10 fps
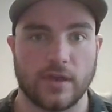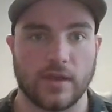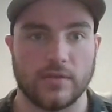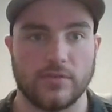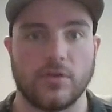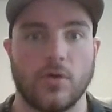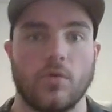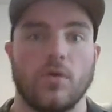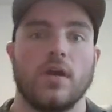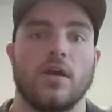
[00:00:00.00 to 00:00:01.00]
And
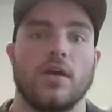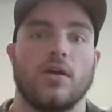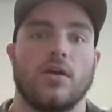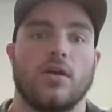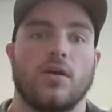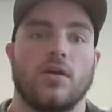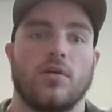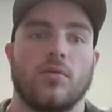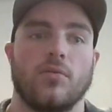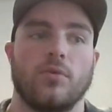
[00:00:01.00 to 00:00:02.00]
so
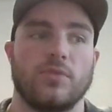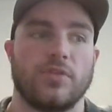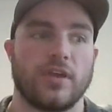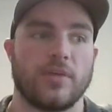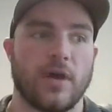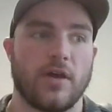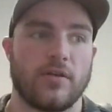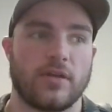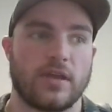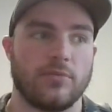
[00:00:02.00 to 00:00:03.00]
when we think
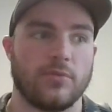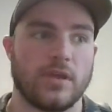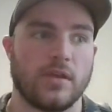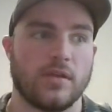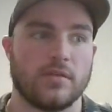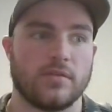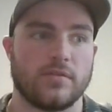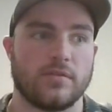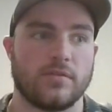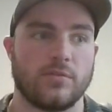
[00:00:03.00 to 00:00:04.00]
about can we
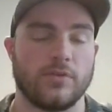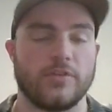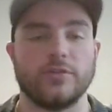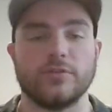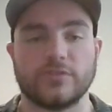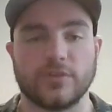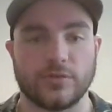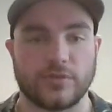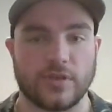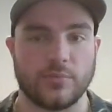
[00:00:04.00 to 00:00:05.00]
reduce
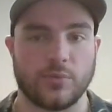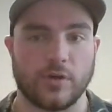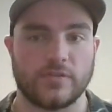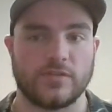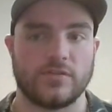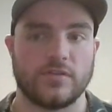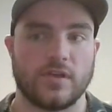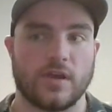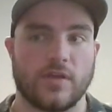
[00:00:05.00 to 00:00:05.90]
those inputs,